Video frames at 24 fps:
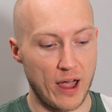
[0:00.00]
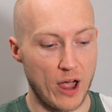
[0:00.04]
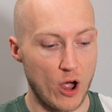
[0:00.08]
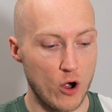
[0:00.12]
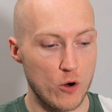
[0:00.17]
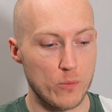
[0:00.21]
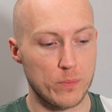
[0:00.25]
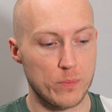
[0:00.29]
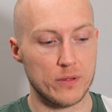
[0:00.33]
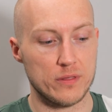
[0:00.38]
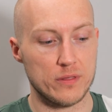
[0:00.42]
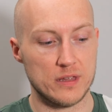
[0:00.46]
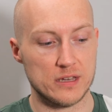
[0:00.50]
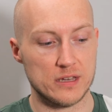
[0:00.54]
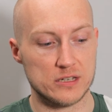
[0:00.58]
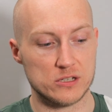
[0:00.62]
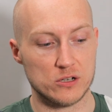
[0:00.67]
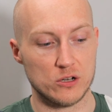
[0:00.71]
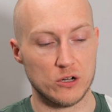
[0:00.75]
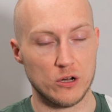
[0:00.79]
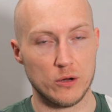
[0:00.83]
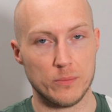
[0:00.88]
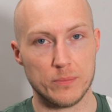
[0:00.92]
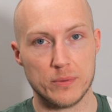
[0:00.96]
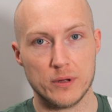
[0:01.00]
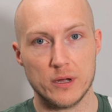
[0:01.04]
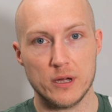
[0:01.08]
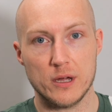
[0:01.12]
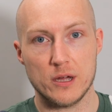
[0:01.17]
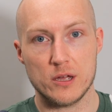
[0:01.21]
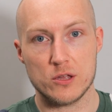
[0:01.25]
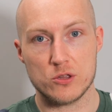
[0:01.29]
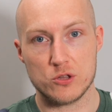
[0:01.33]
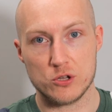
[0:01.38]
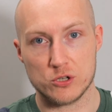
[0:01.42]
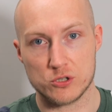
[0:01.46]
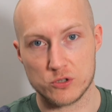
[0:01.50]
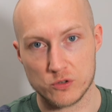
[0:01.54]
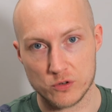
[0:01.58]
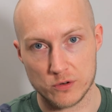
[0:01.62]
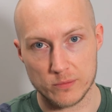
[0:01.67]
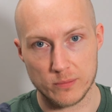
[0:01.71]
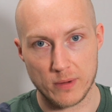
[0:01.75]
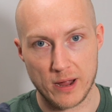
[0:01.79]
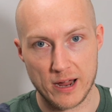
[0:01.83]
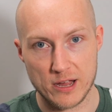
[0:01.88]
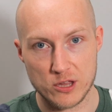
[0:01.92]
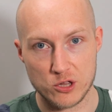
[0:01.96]
I open this up, just to
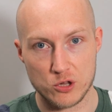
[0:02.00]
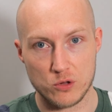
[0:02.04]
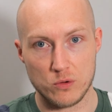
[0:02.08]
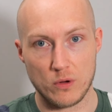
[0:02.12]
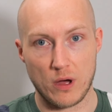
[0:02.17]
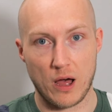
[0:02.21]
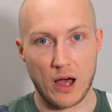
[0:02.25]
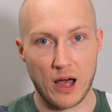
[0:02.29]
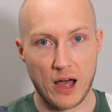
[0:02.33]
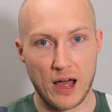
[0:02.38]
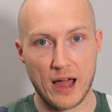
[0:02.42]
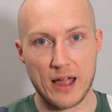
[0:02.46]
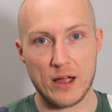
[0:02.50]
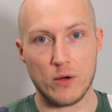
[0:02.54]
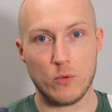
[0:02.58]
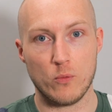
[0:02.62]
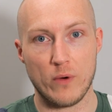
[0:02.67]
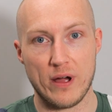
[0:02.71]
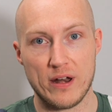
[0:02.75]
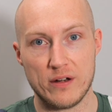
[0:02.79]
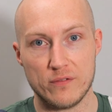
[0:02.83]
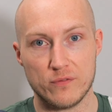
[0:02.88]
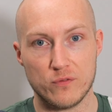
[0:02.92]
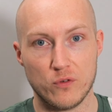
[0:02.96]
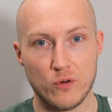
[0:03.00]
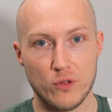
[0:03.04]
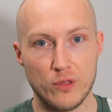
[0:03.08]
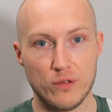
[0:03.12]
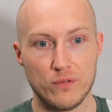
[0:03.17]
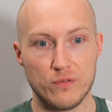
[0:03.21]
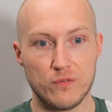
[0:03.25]
remind you, I went for the